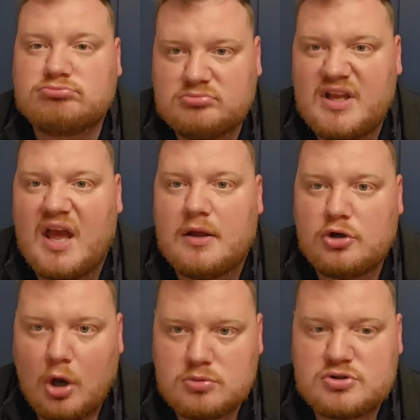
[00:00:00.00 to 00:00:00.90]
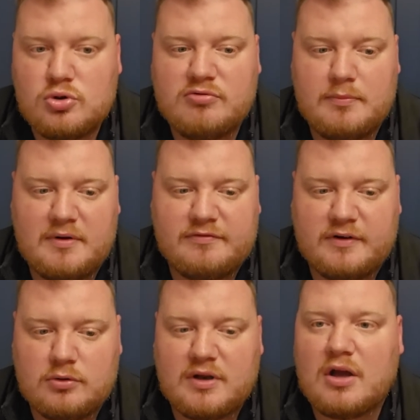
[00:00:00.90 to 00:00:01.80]
yeah, goal-scoring
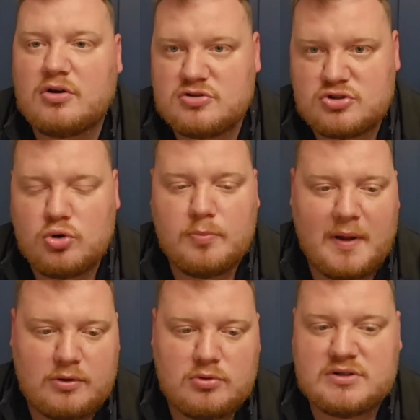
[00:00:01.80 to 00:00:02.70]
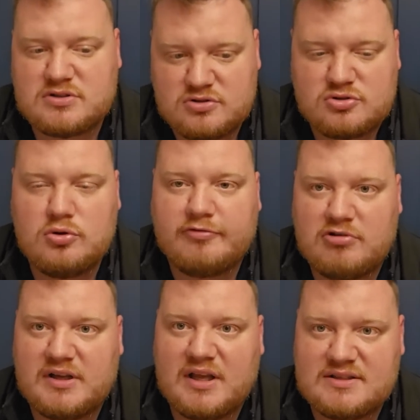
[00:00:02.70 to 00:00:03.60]
midfielder, can score penalties, can score
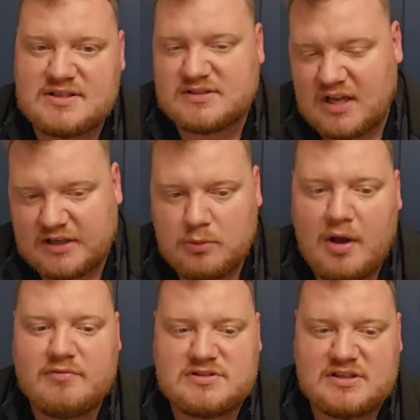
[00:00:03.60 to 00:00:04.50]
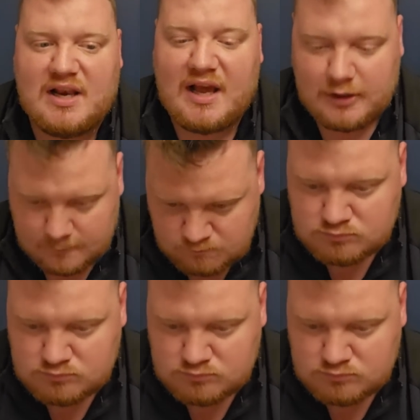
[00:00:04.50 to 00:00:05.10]
free kicks, exactly what Everton lack.